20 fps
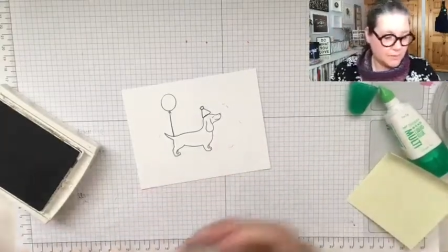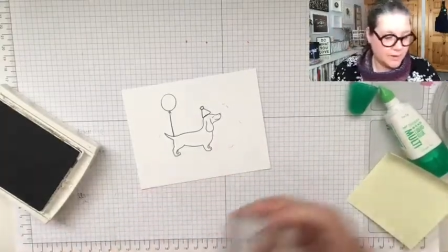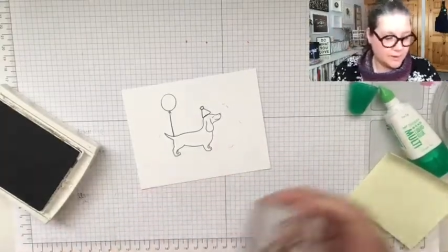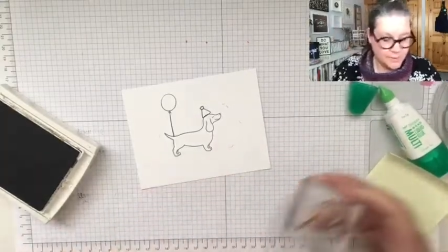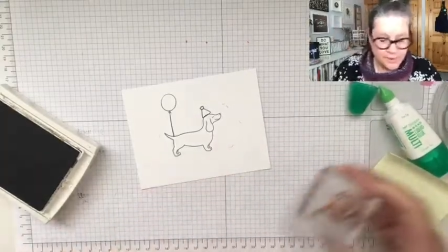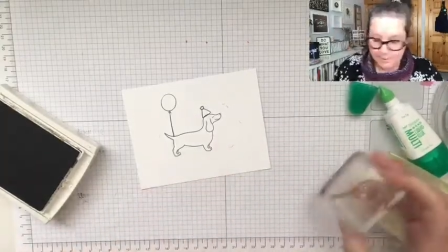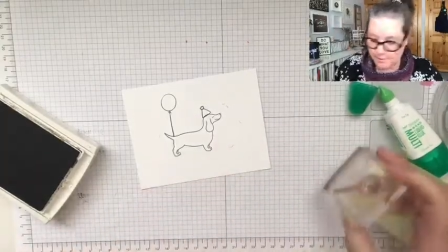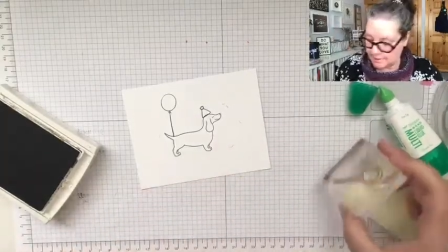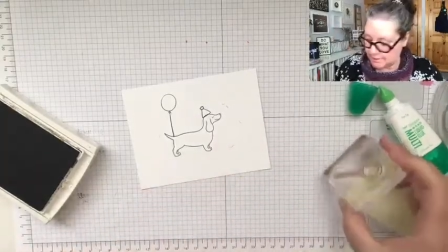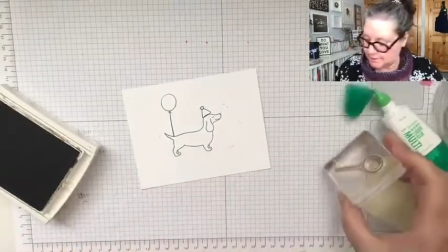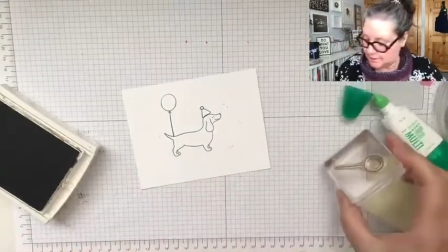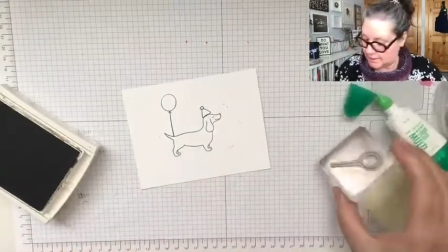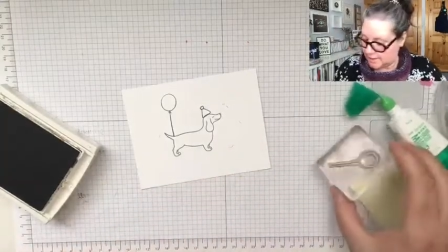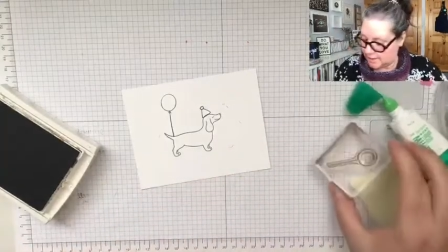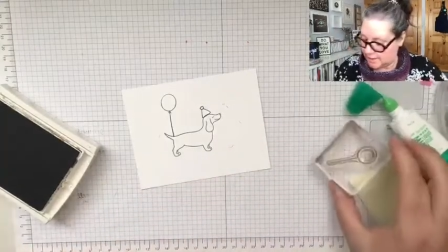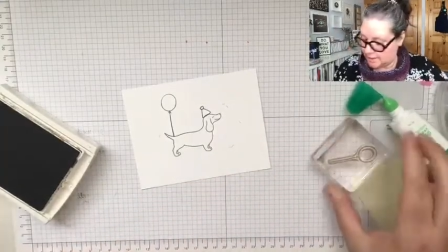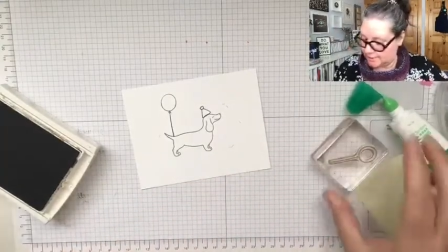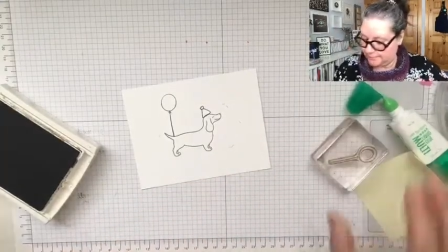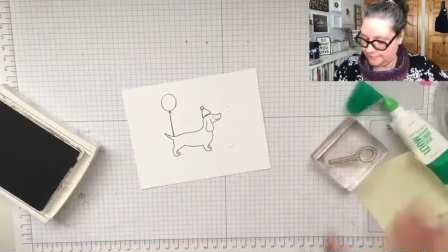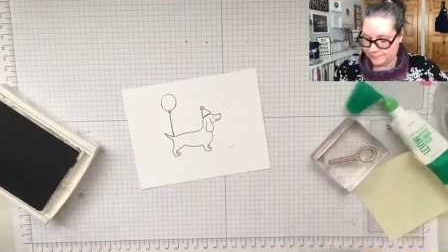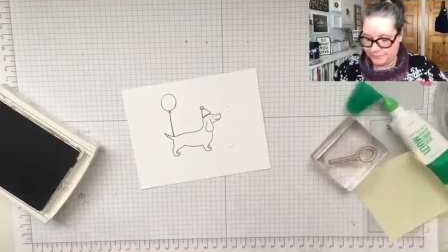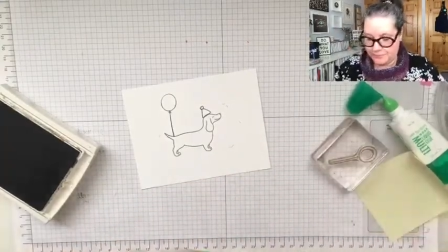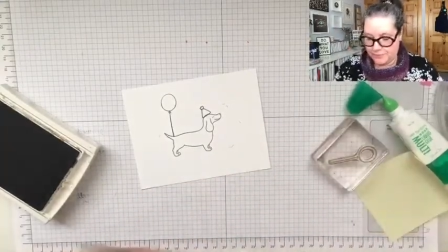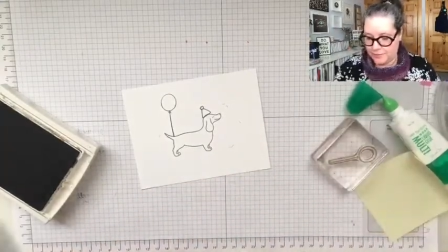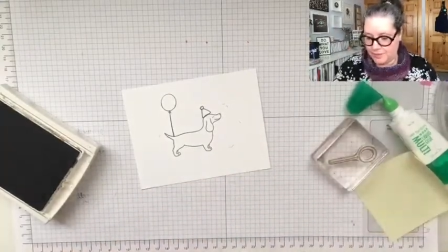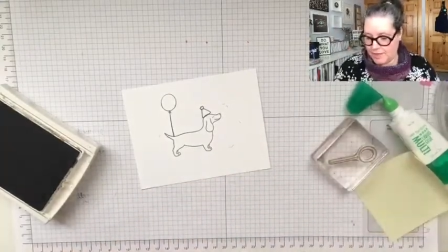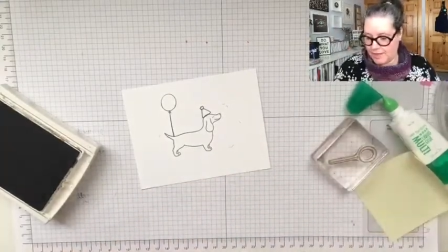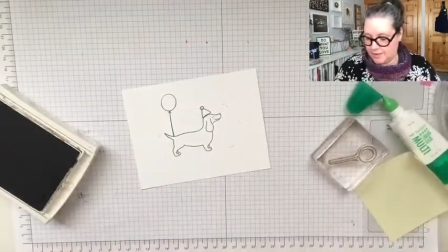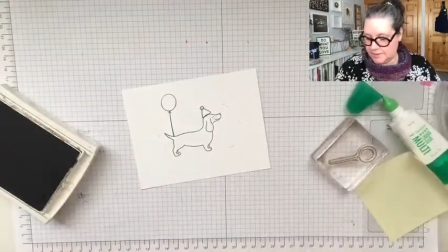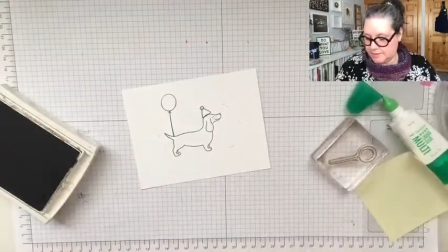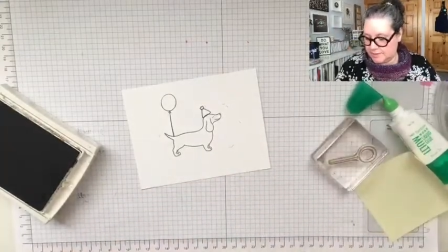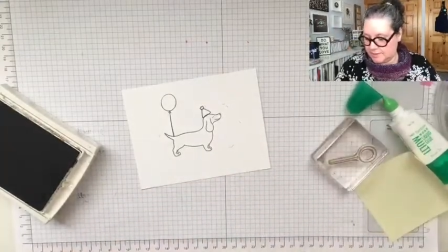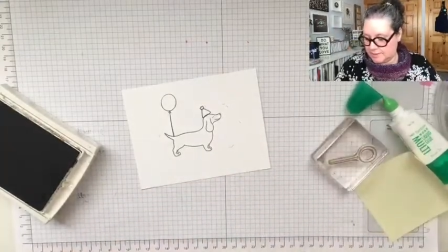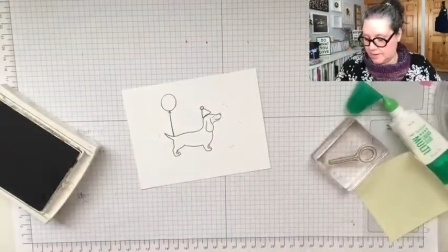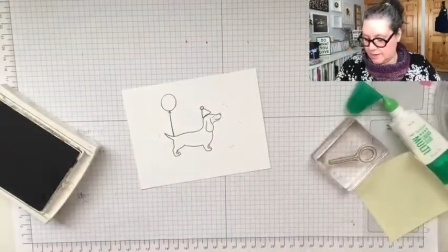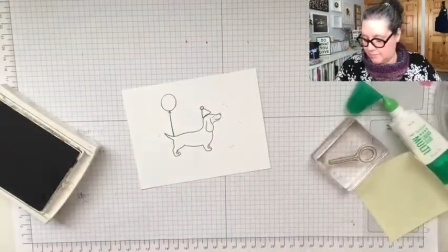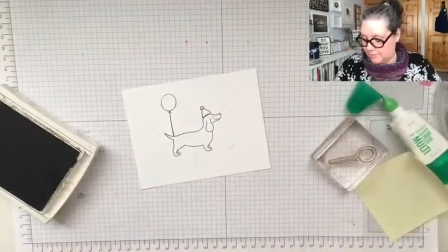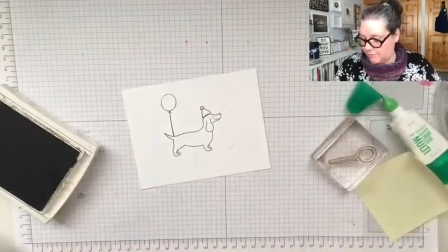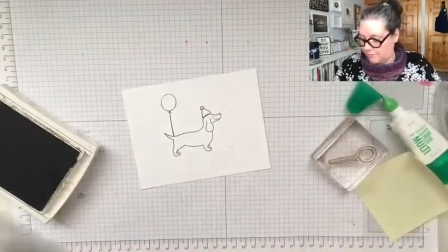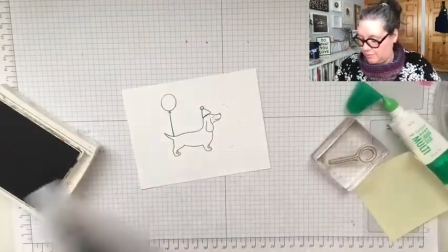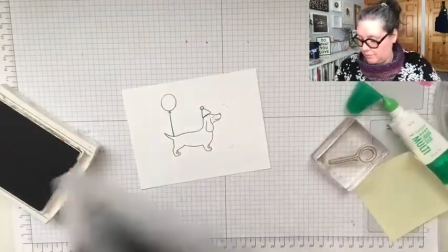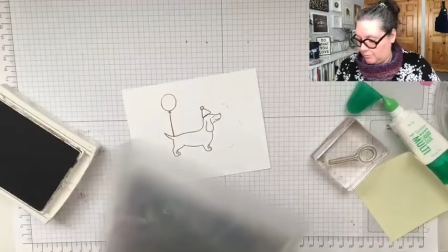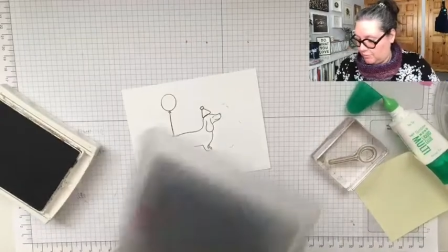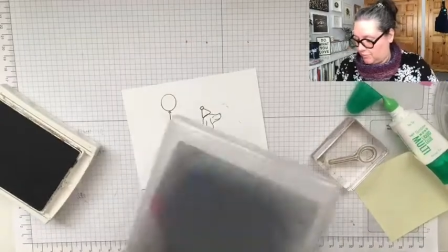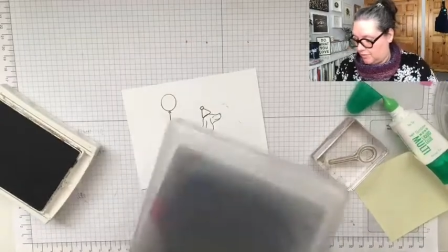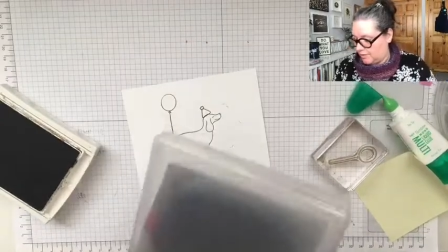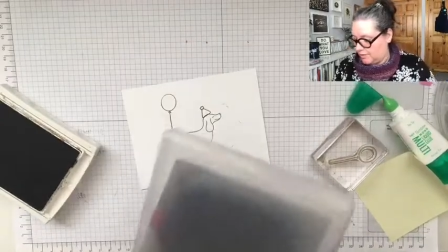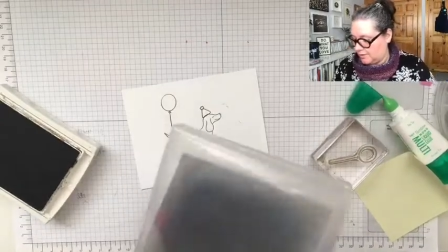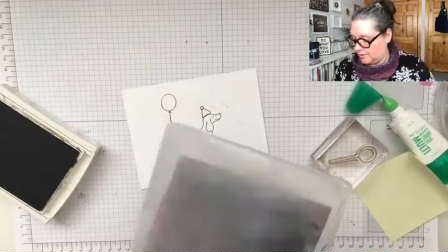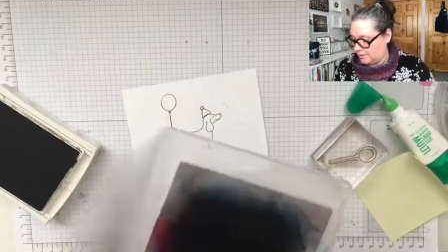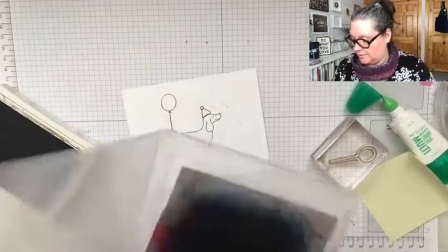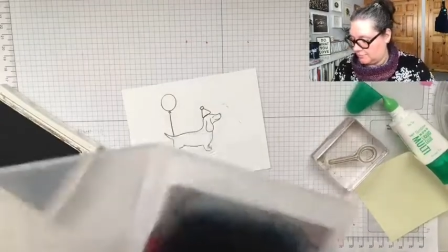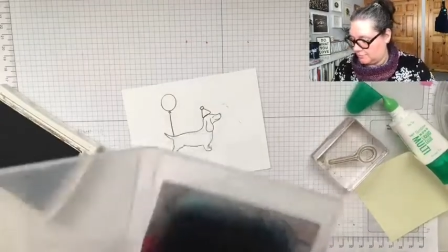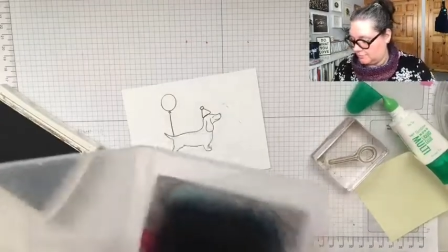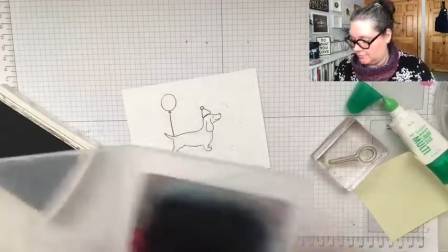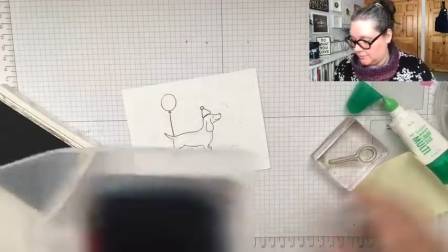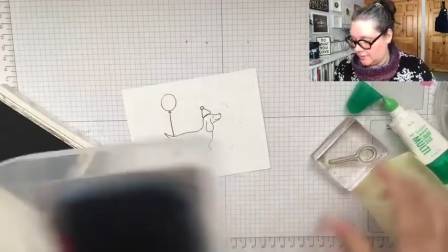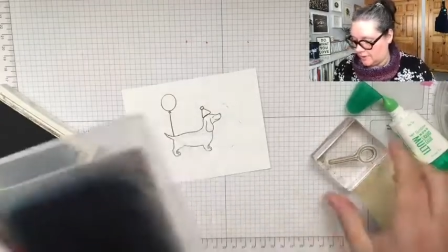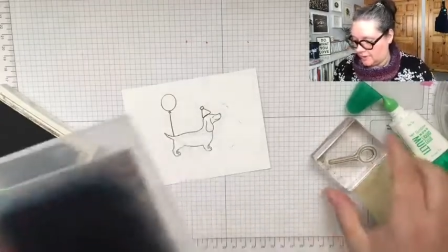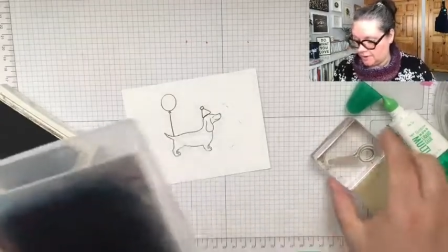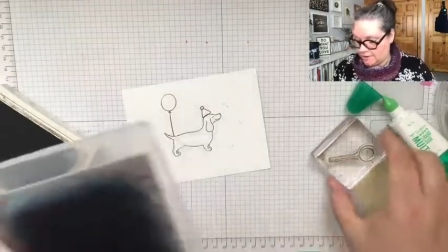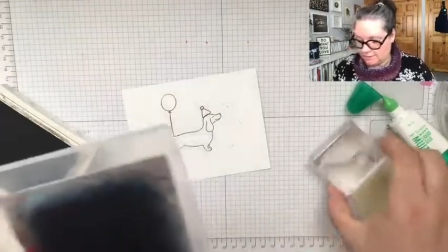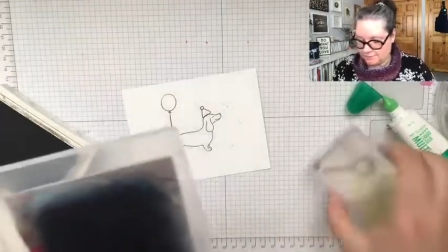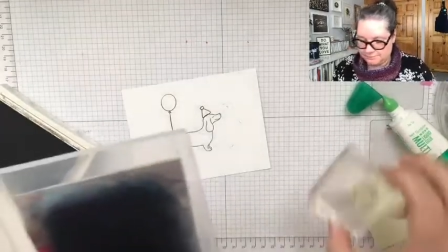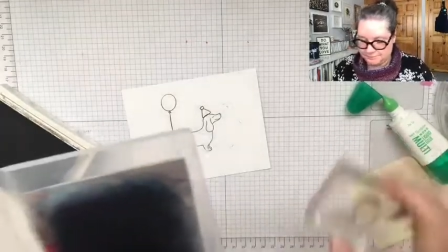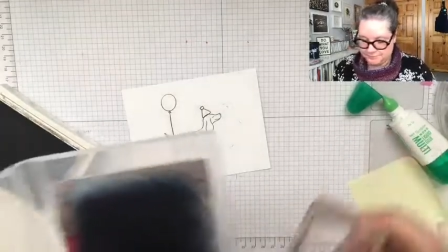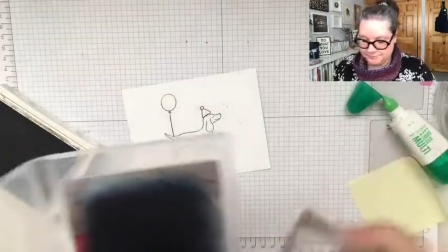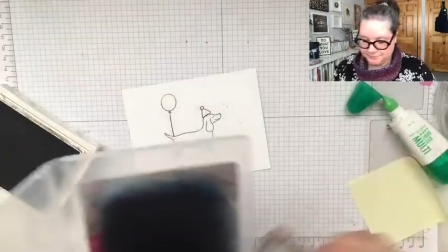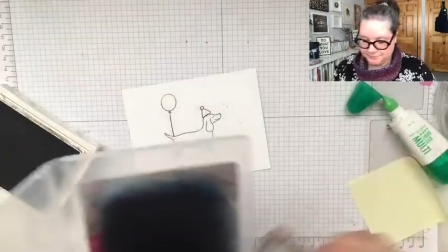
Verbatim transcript: what do I want to say? That stem of the, the um,